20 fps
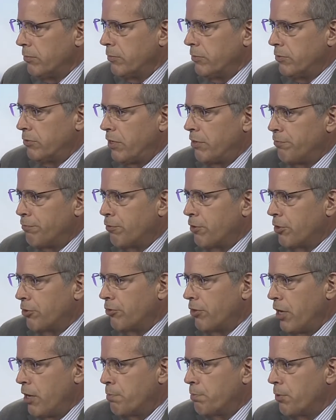Say, for
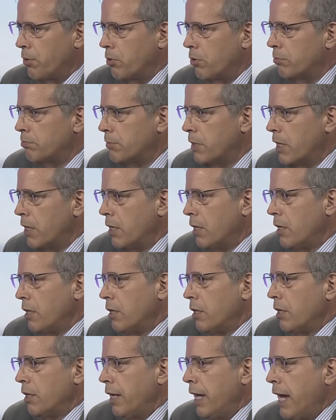example,
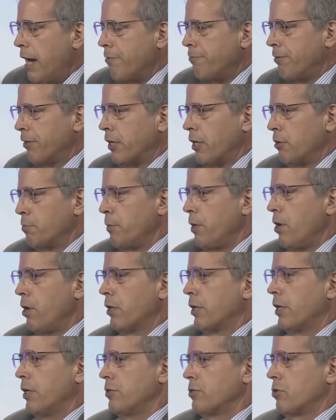African
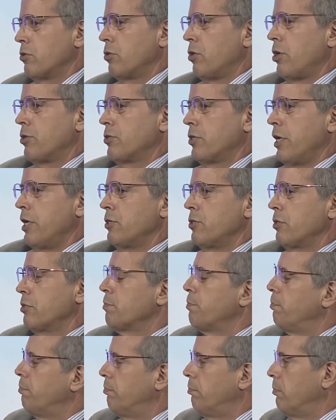Americans in Los
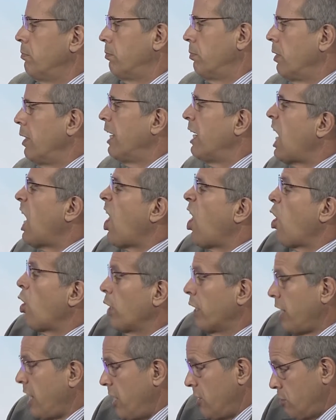Angeles, in our
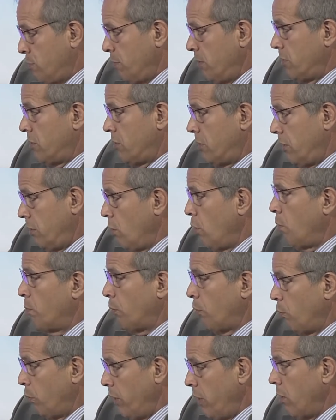catchment, City of Hope,
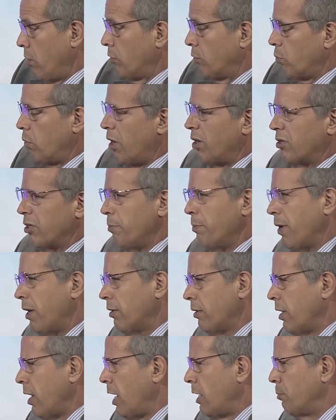where we are in Duarte,
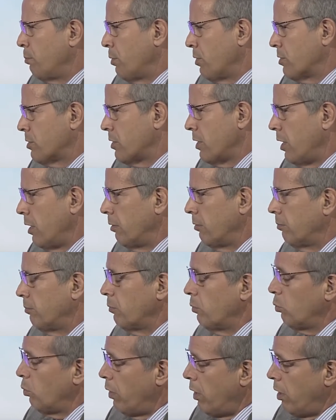about 9%.
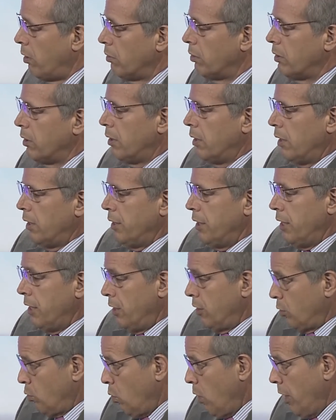Well, in
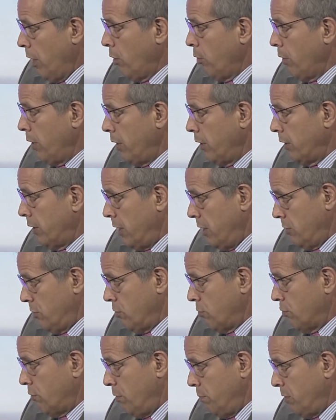acquiring
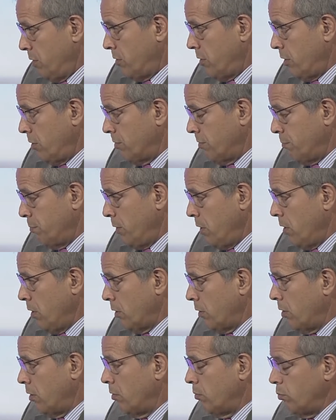Cancer Treatment Centers of
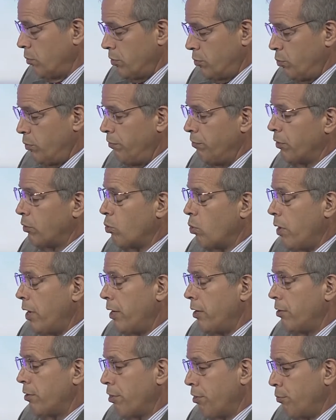America, which we've
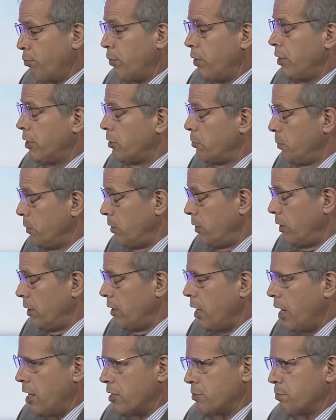acquired three community
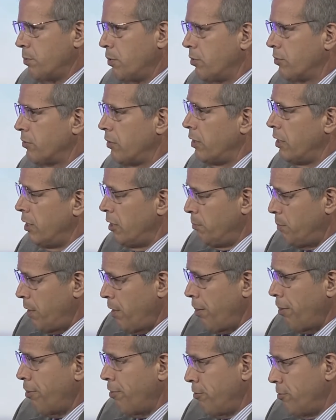hospitals and
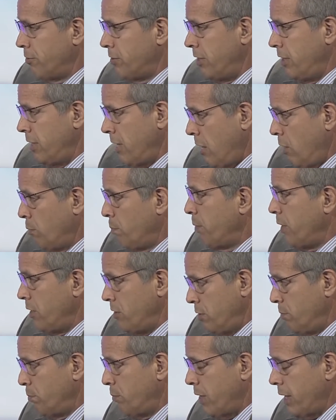about 13
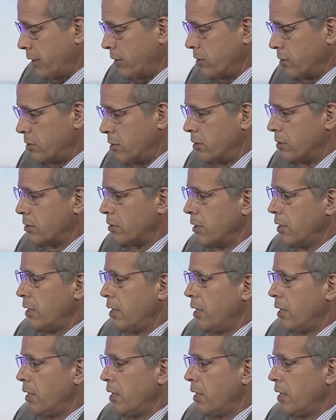outpatient practices